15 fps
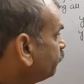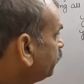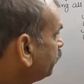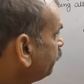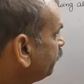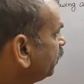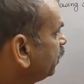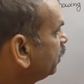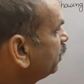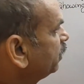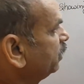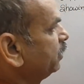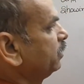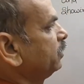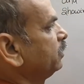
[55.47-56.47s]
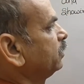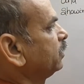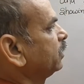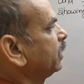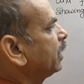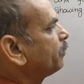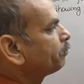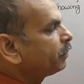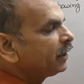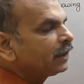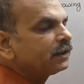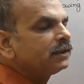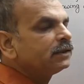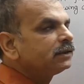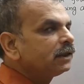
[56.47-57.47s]
We will
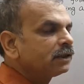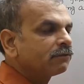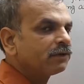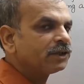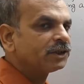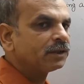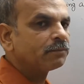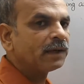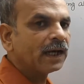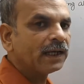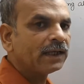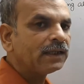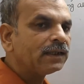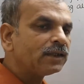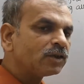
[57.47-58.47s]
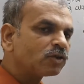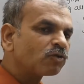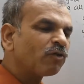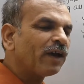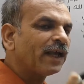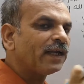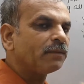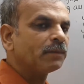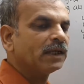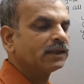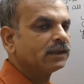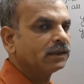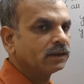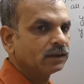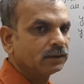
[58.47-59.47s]
complete this equation by squaring
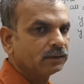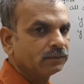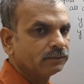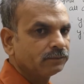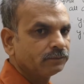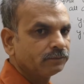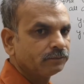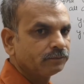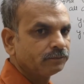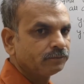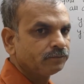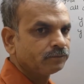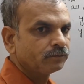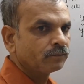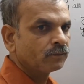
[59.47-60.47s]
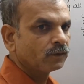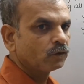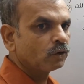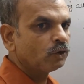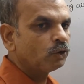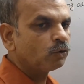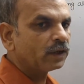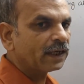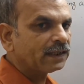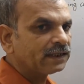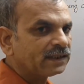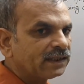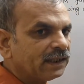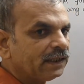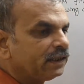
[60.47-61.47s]
method. So you can
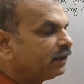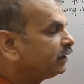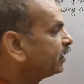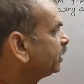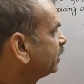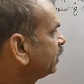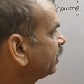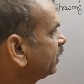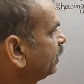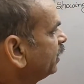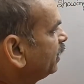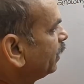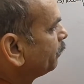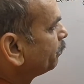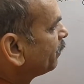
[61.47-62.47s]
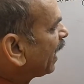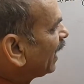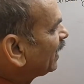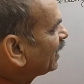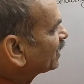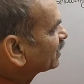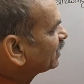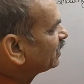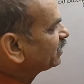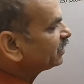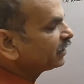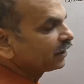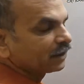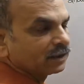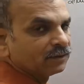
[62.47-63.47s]
see here minus is
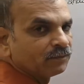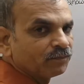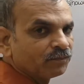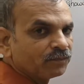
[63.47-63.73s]
here.